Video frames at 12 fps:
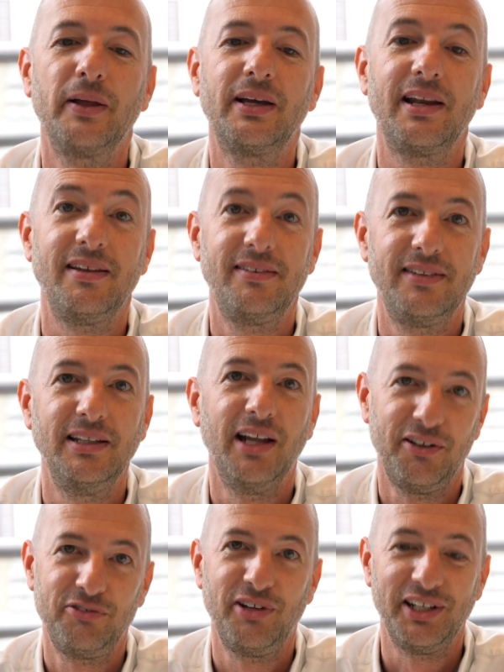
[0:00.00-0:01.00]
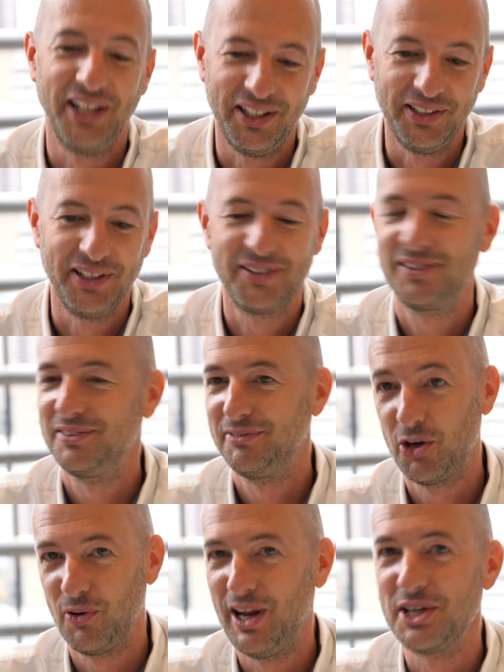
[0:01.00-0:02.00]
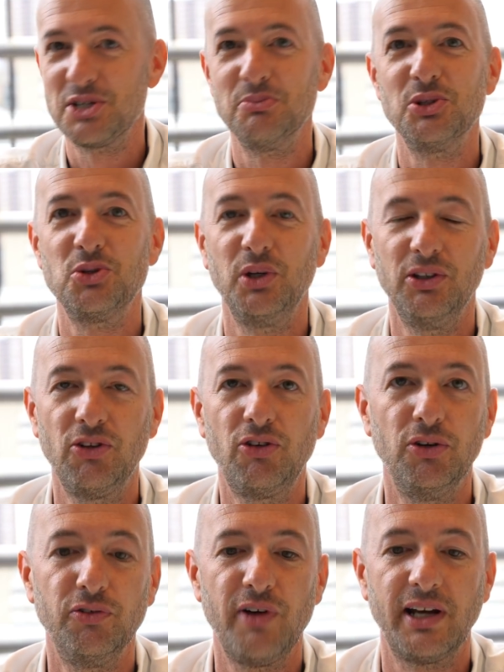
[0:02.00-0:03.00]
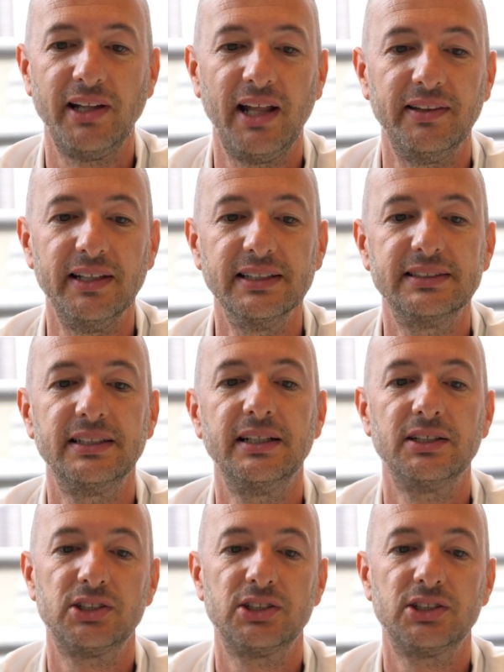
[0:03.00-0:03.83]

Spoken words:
Cristina Fernández. No relation between the two Fernández.